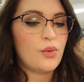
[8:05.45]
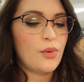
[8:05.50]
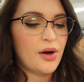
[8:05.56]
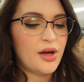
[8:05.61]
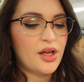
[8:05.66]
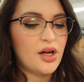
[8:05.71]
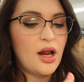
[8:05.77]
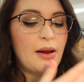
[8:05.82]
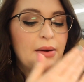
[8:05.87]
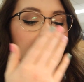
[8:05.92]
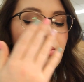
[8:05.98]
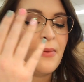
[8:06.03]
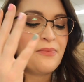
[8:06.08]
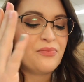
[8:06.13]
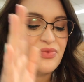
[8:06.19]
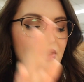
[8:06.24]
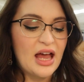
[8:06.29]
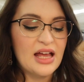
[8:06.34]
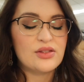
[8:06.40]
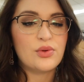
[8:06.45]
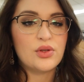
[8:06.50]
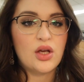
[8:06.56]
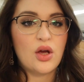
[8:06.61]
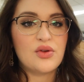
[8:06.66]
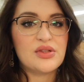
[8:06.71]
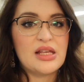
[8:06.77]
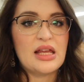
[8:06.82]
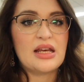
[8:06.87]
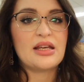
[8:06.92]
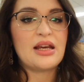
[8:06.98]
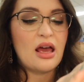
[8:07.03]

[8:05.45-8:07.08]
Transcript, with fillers: working on, that's what goes in.